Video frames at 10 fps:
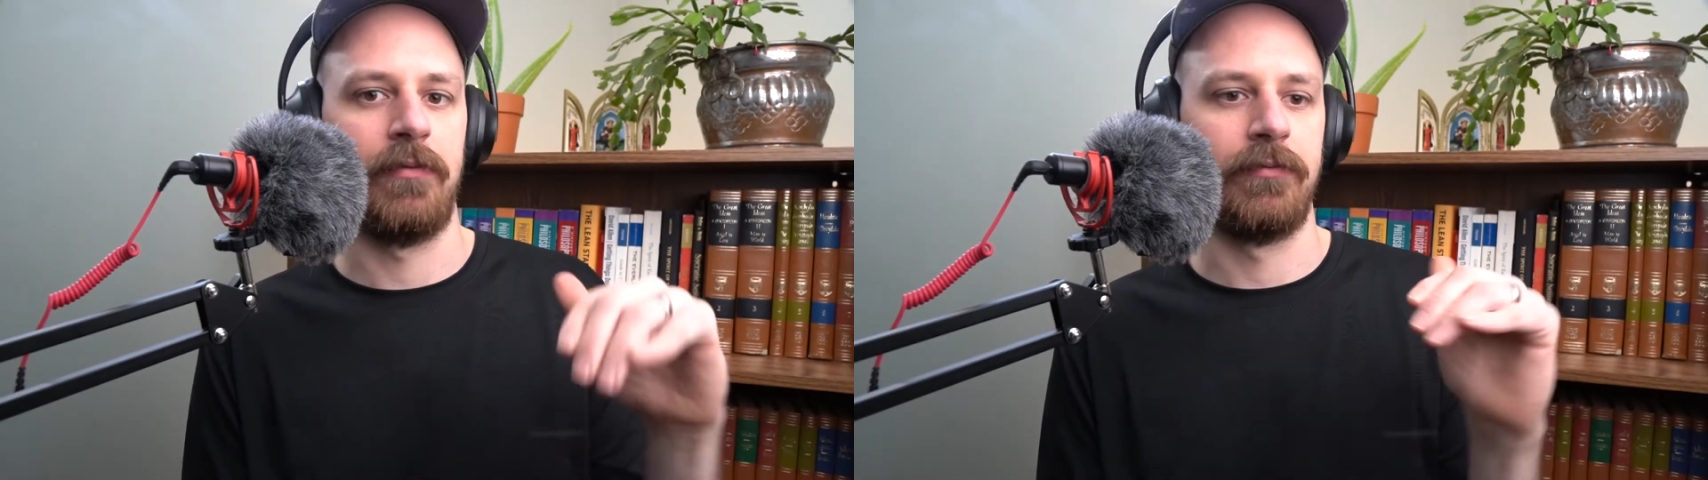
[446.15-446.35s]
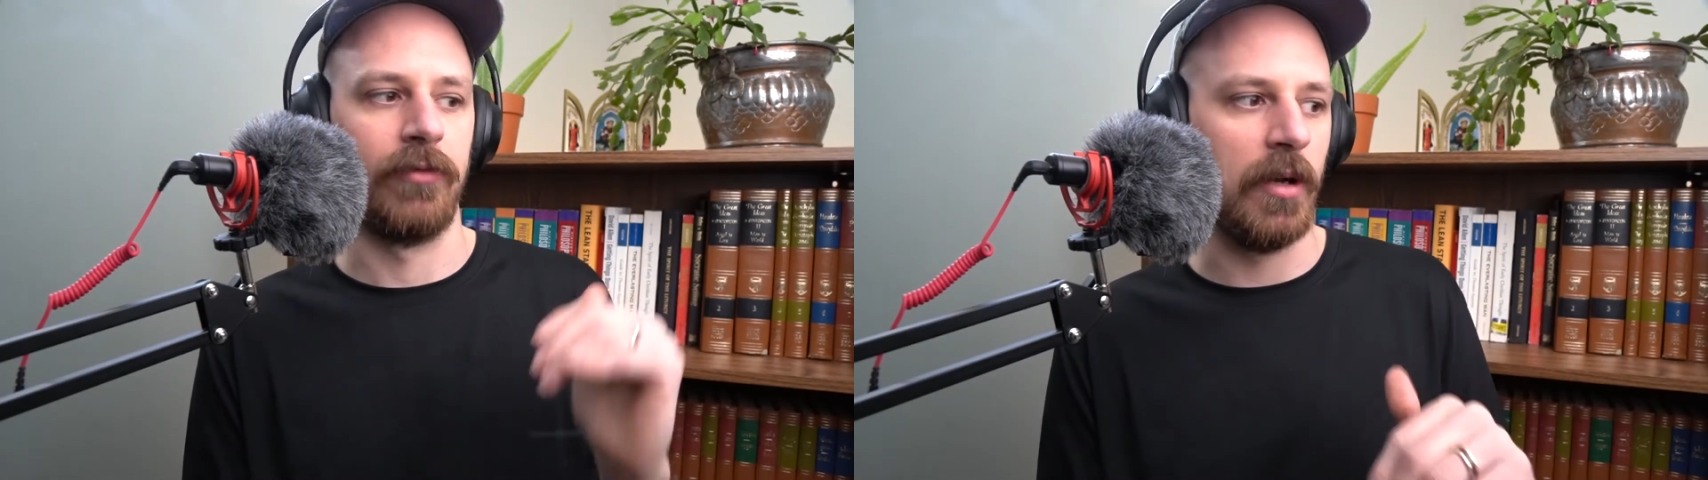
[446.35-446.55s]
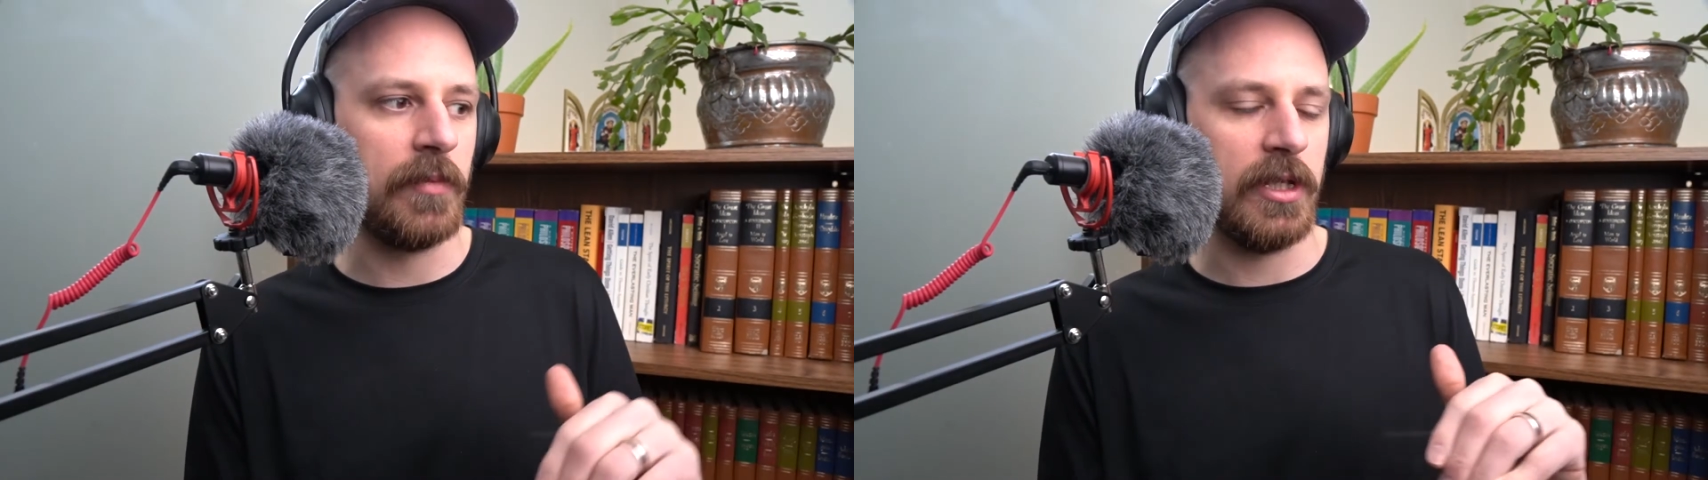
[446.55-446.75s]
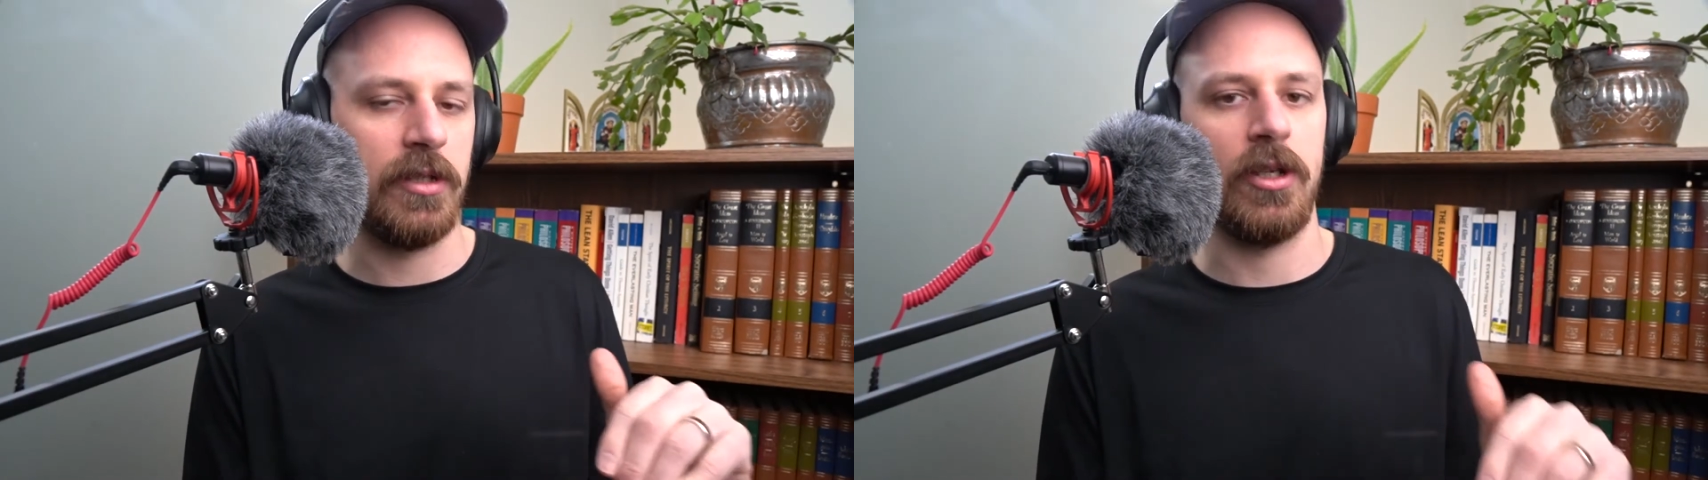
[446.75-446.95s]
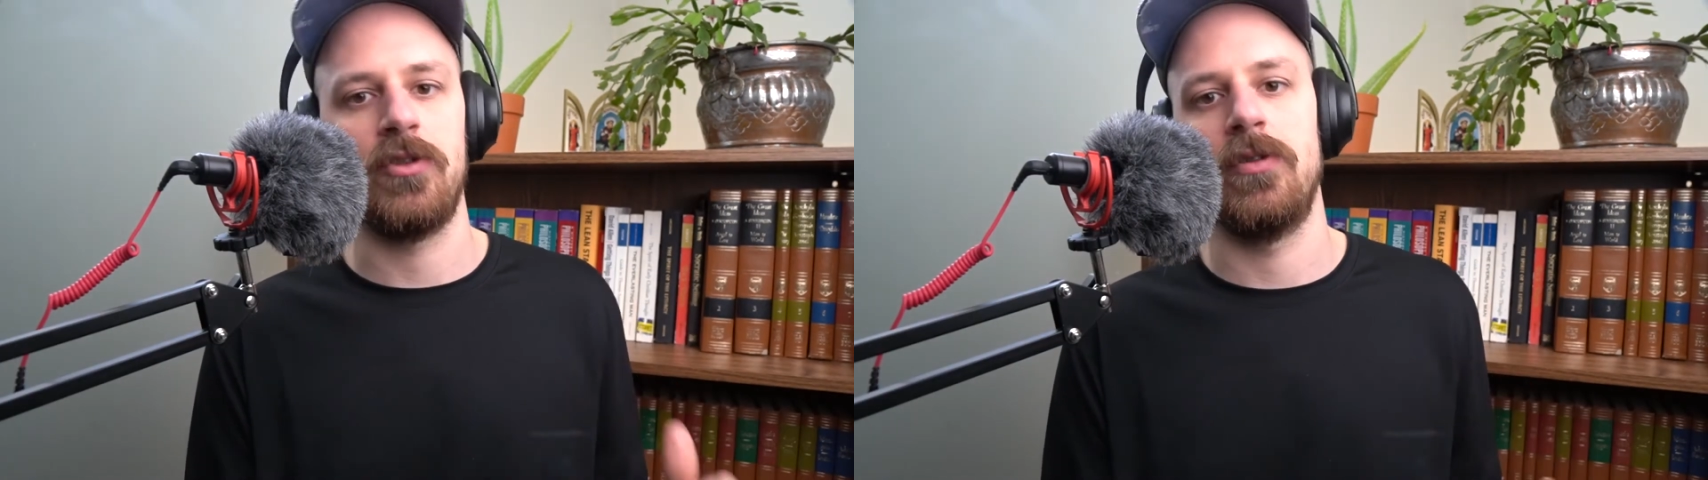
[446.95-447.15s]
from the
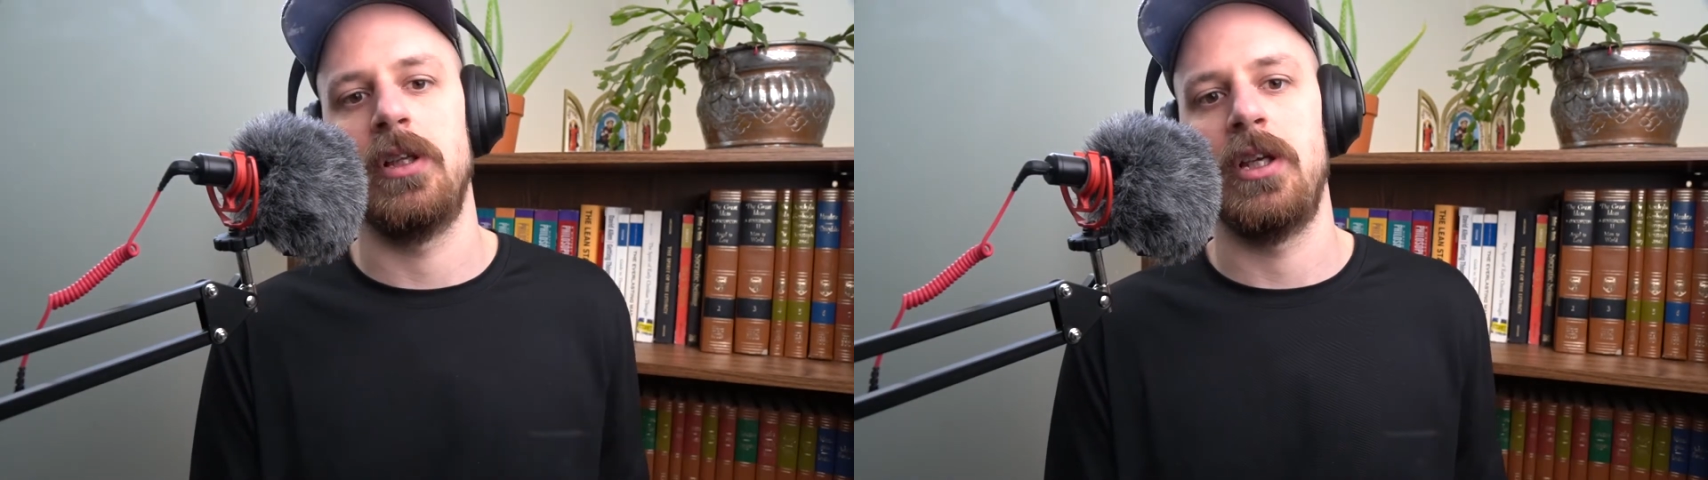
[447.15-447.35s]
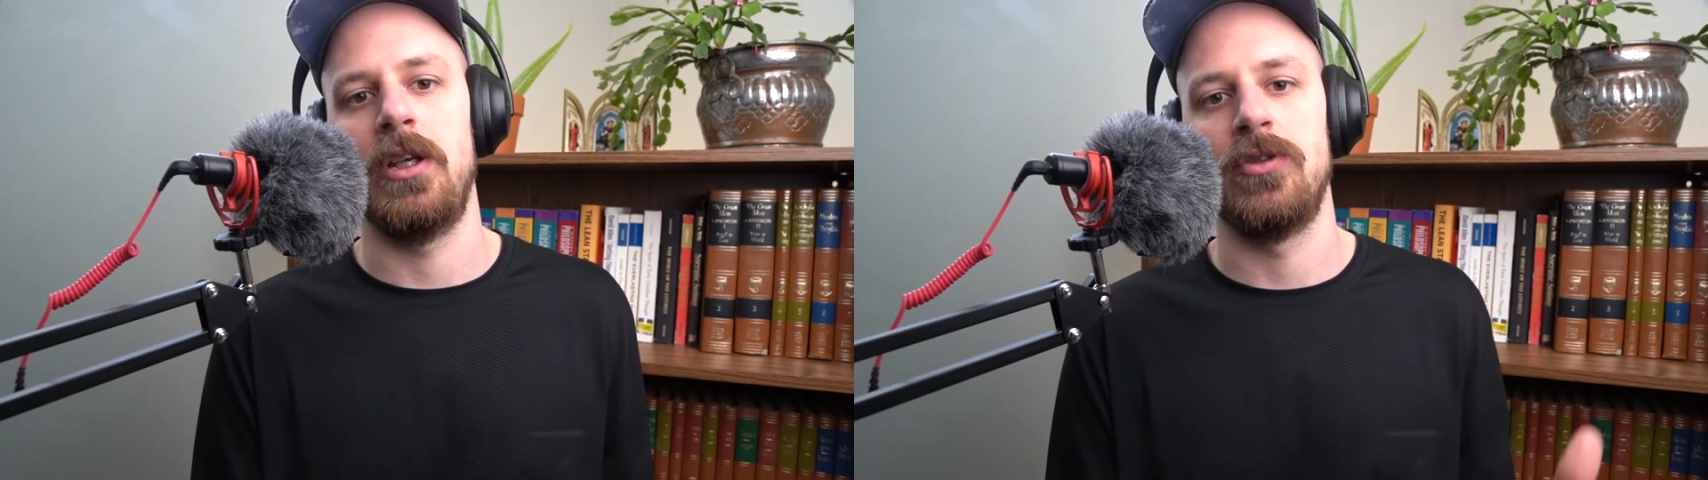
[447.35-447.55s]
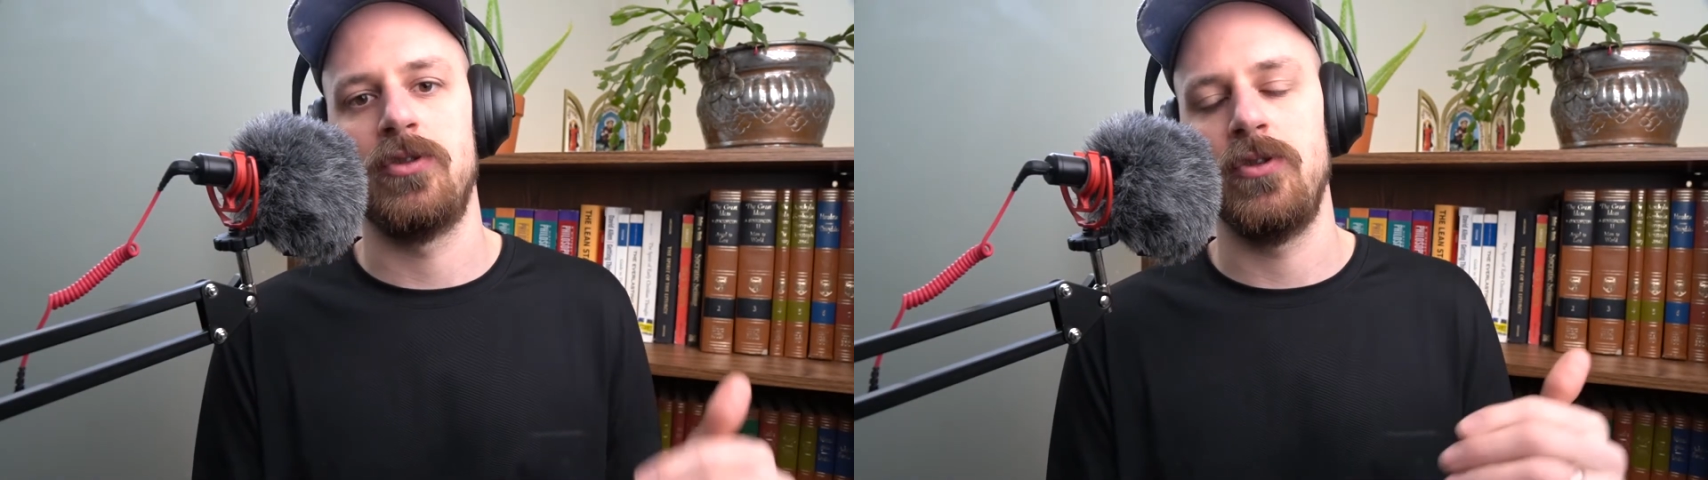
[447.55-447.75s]
industrial age